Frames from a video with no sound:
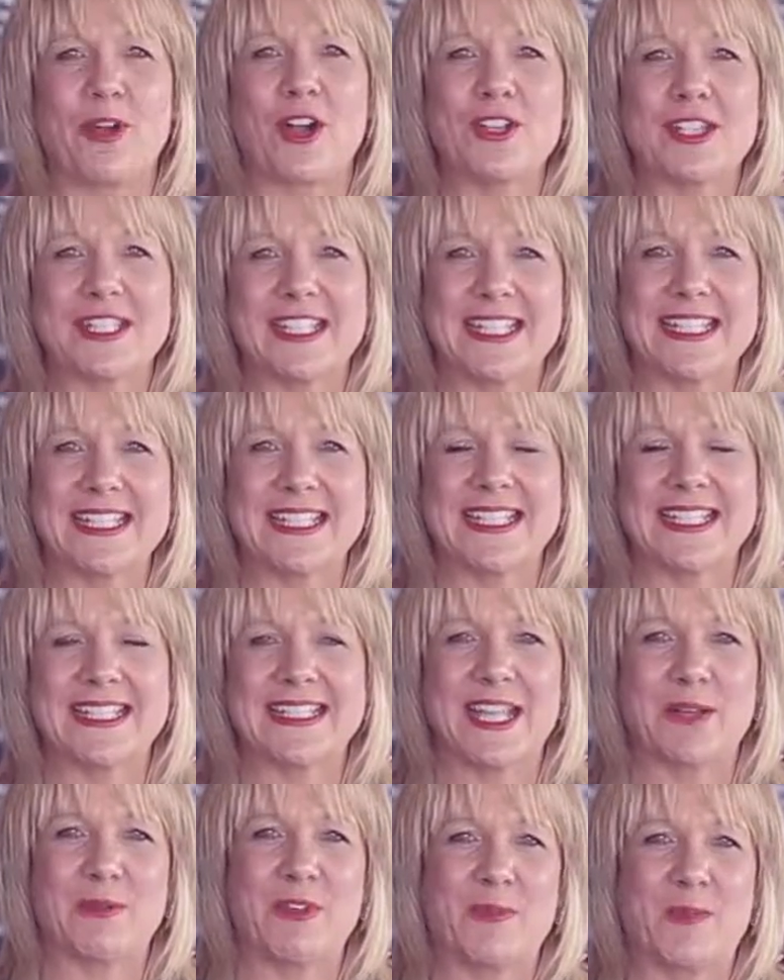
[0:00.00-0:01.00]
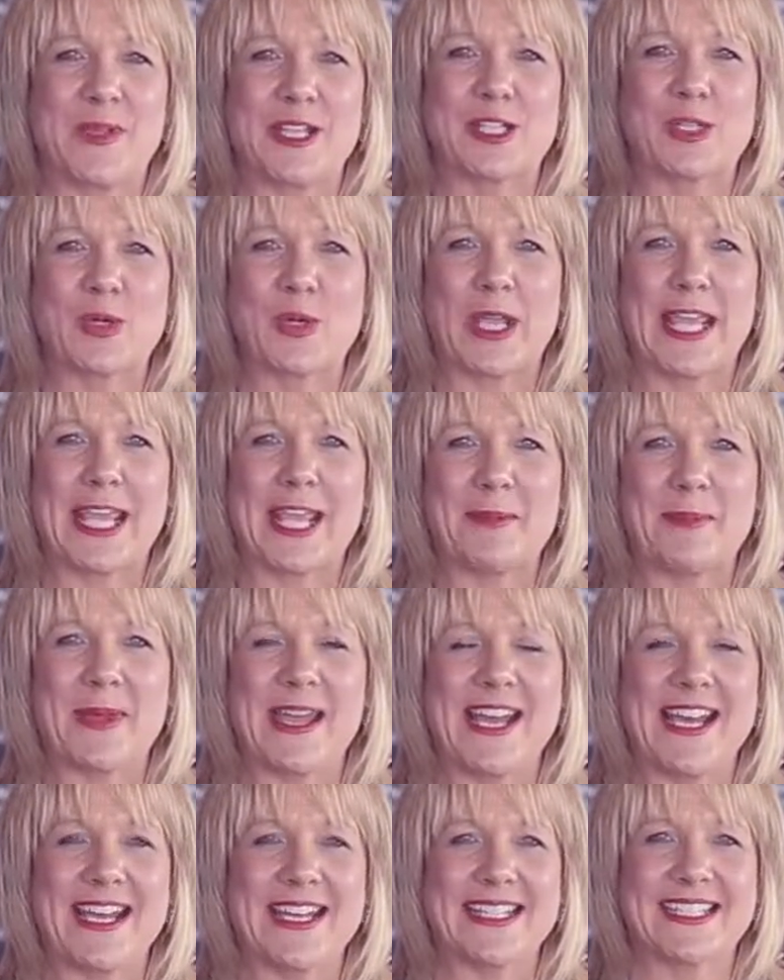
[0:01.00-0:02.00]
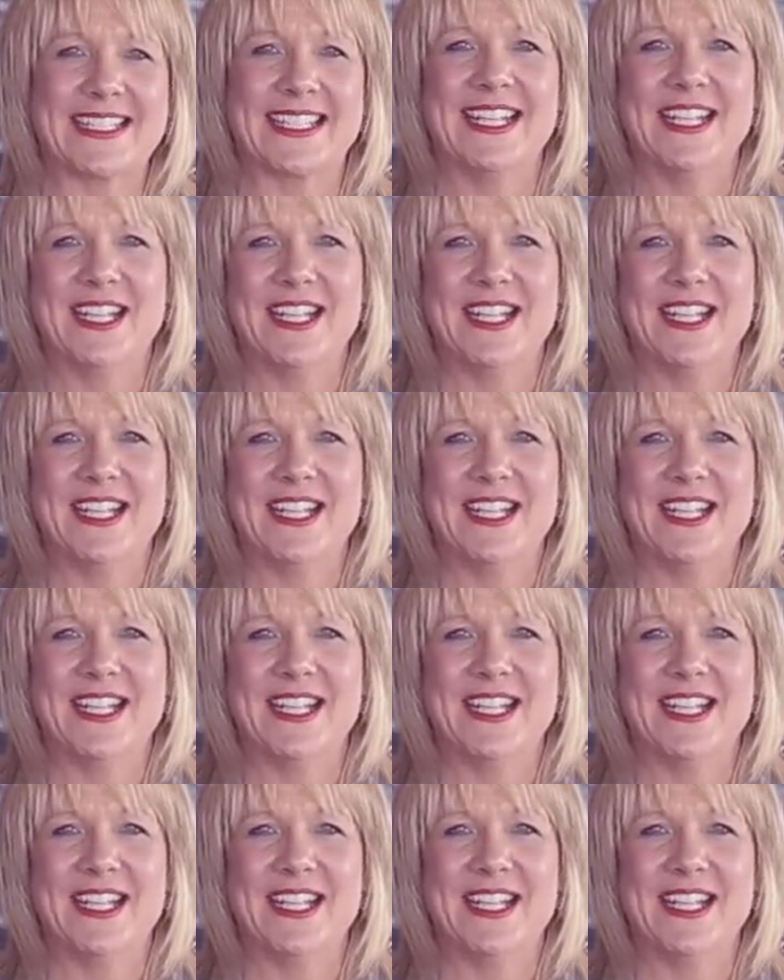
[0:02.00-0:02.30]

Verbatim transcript: processes that we've been talking about.